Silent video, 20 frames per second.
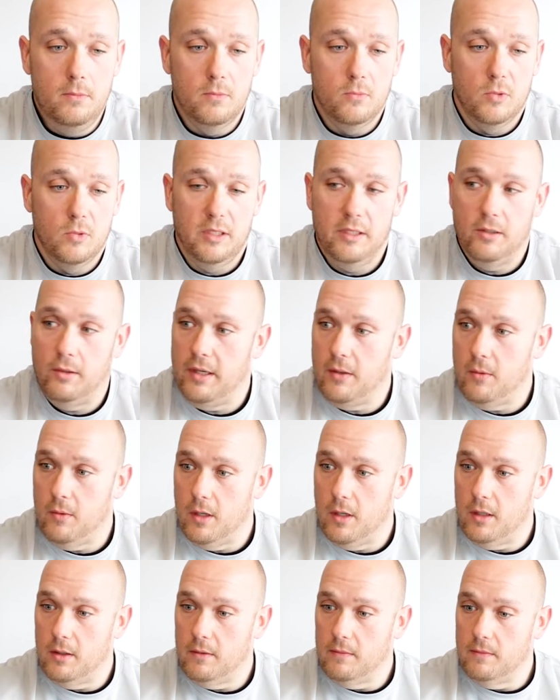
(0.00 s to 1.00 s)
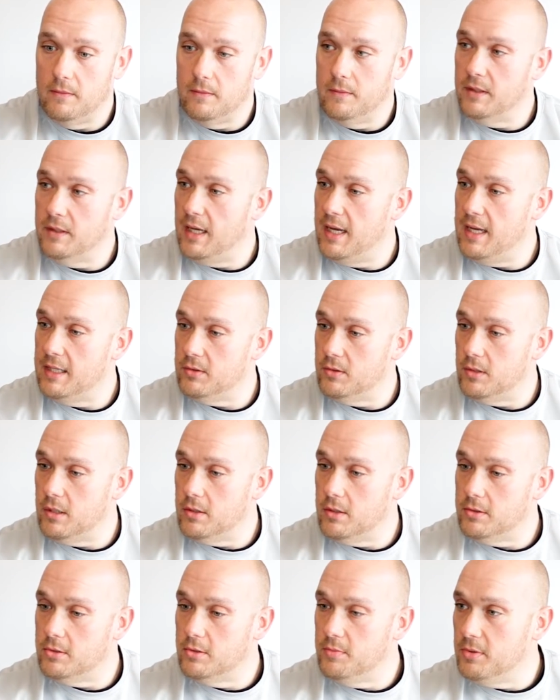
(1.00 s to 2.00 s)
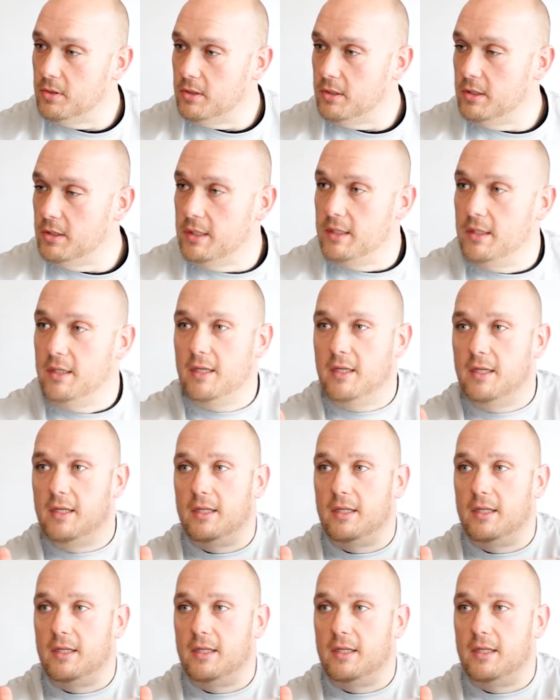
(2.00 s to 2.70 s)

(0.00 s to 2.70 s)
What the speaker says: Really great work. Guides are all super good.